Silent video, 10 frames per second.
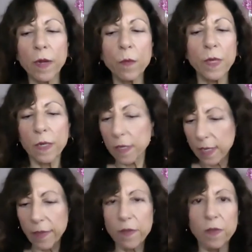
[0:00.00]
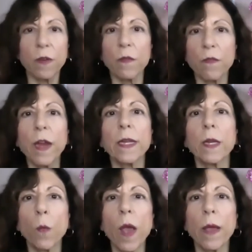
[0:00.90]
don't mean to say this in a
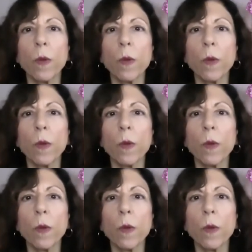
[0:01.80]
frightening way.